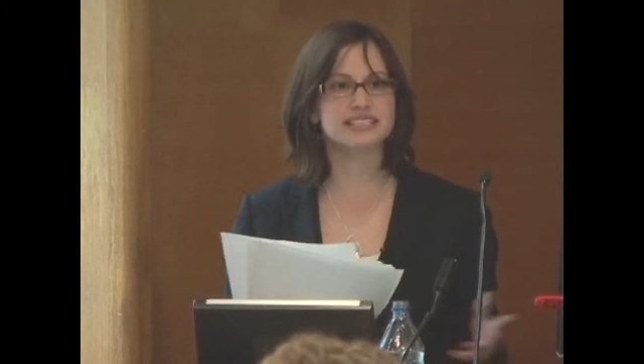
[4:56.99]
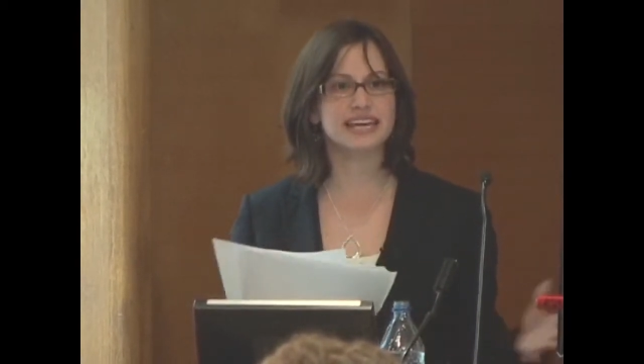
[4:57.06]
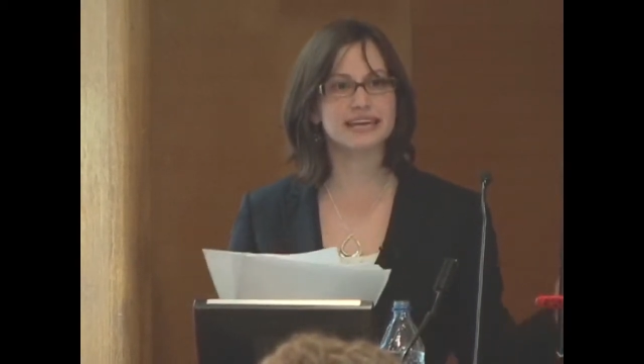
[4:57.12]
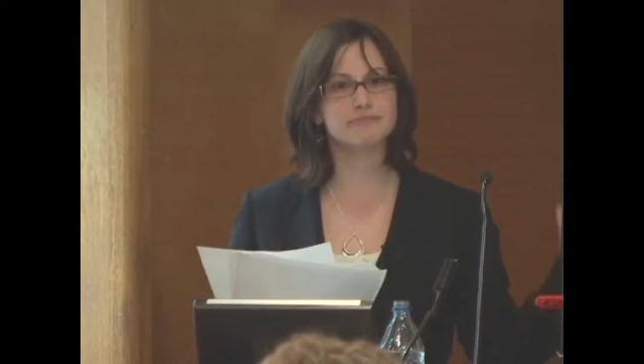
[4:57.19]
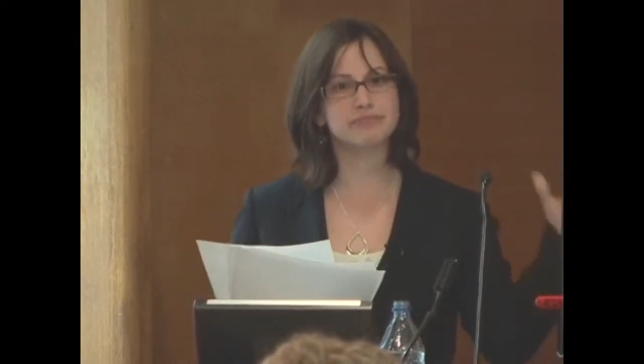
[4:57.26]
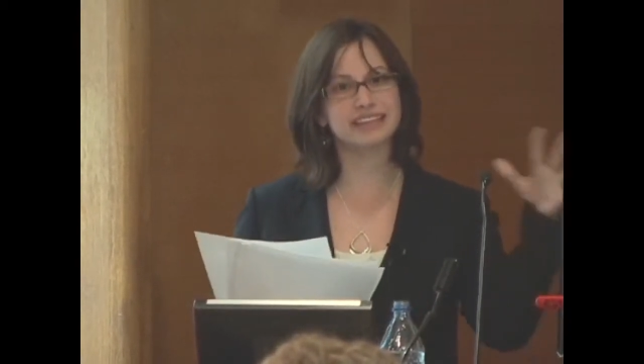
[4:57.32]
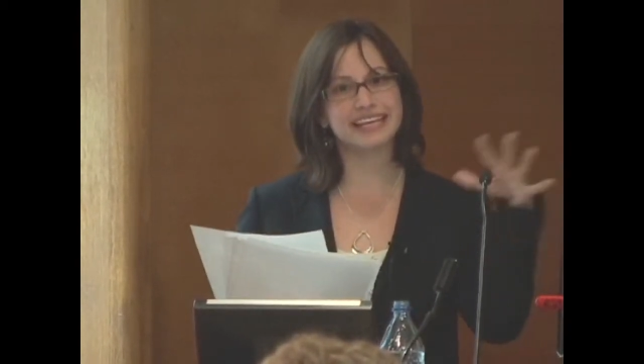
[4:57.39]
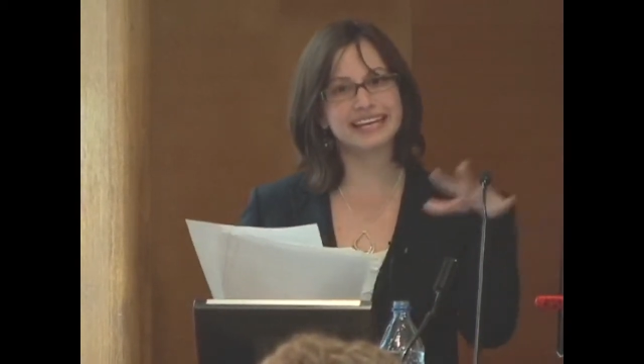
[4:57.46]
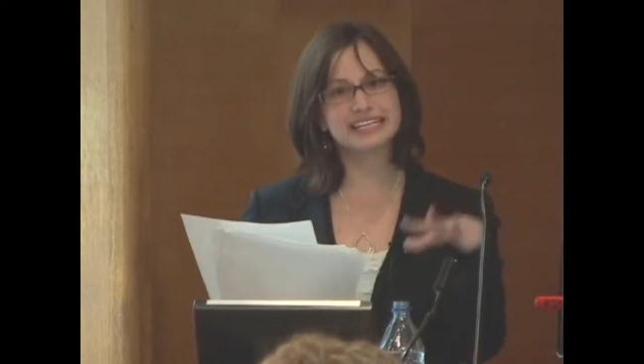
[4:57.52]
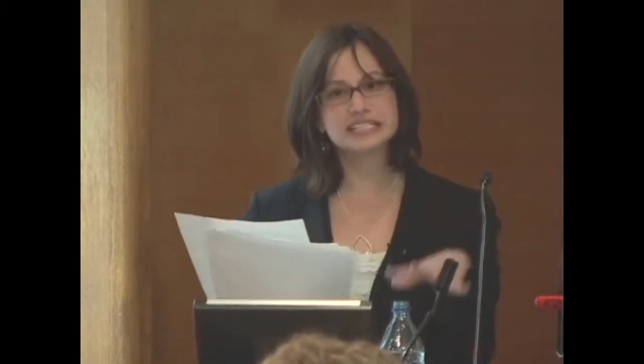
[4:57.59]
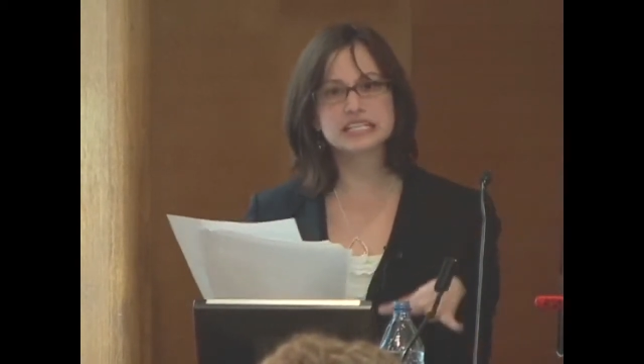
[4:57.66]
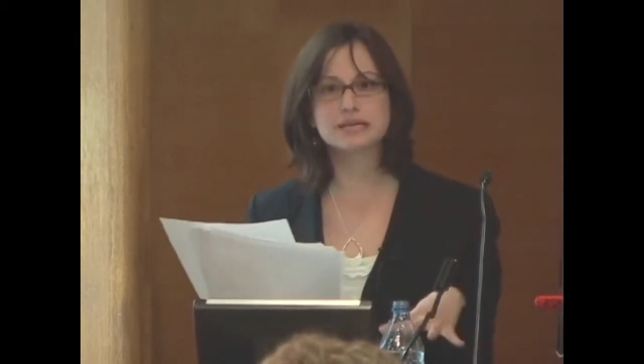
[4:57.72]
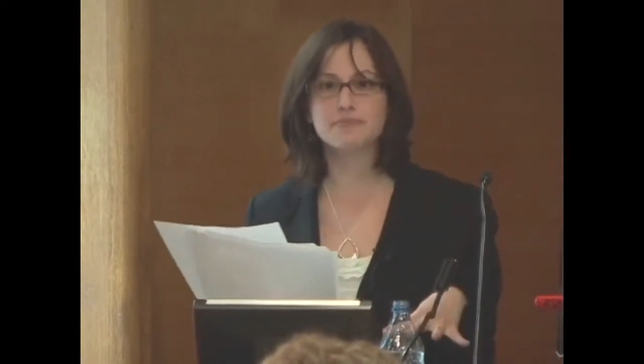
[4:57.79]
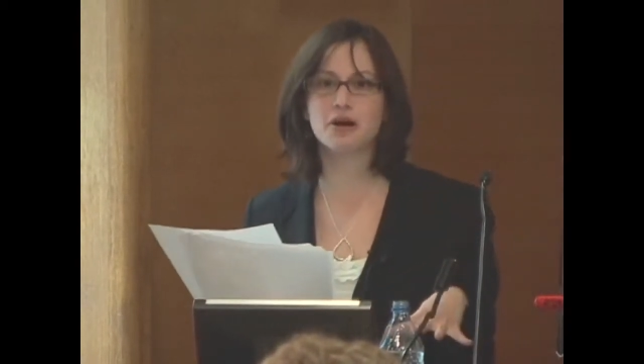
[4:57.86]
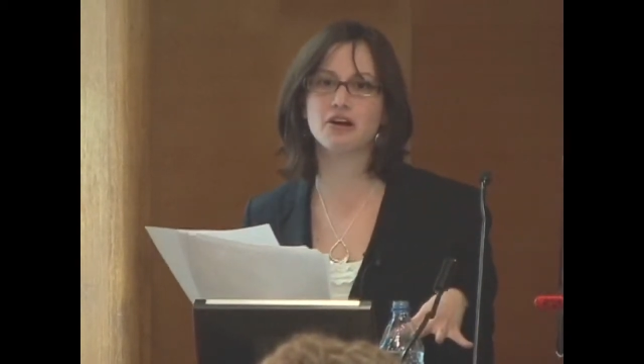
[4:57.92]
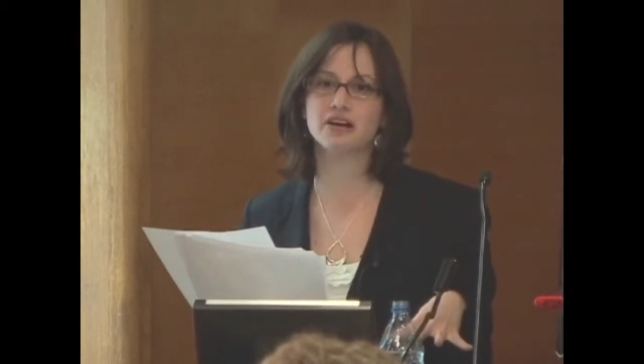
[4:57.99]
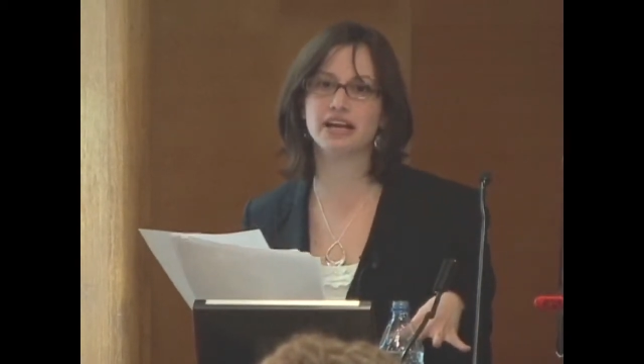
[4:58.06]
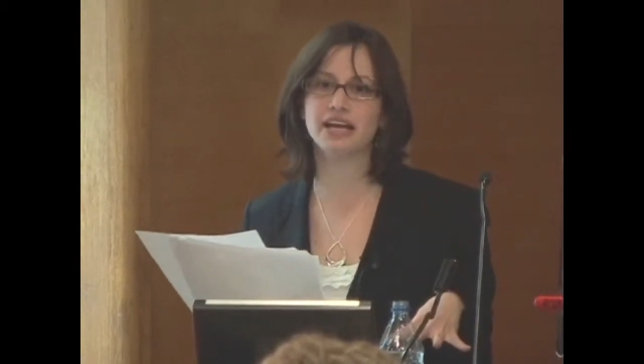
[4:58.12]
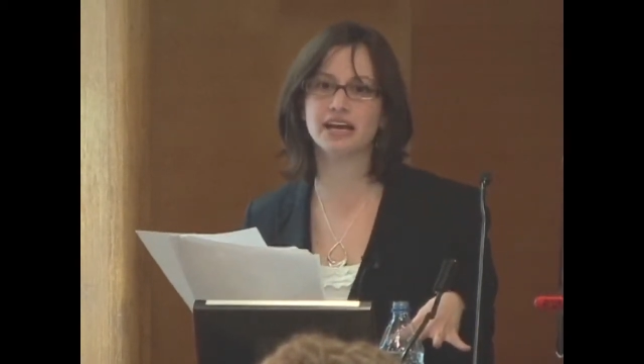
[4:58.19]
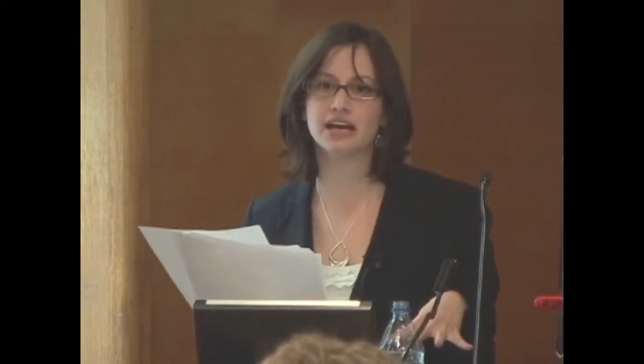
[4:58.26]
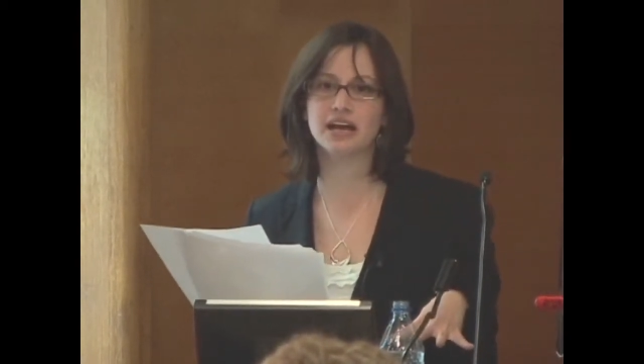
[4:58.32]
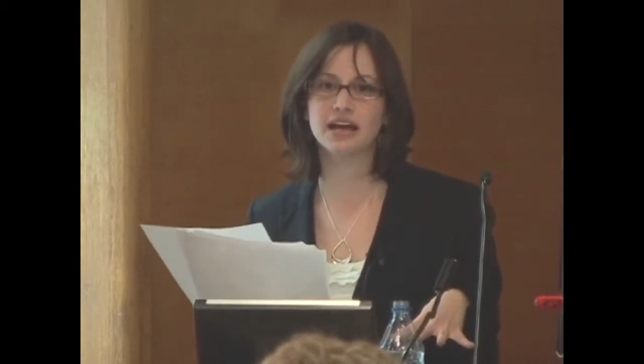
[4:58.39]
came late to the
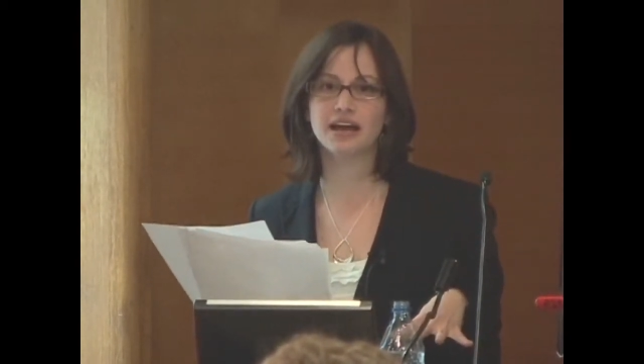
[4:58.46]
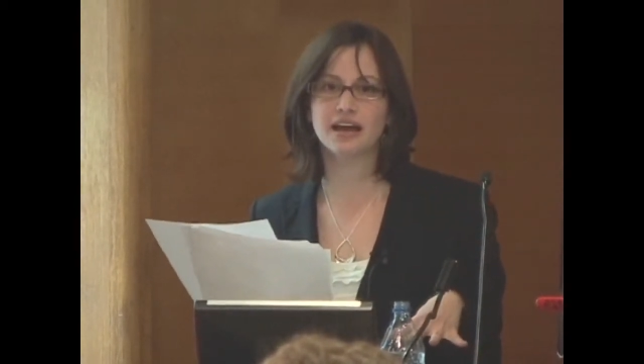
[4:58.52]
party,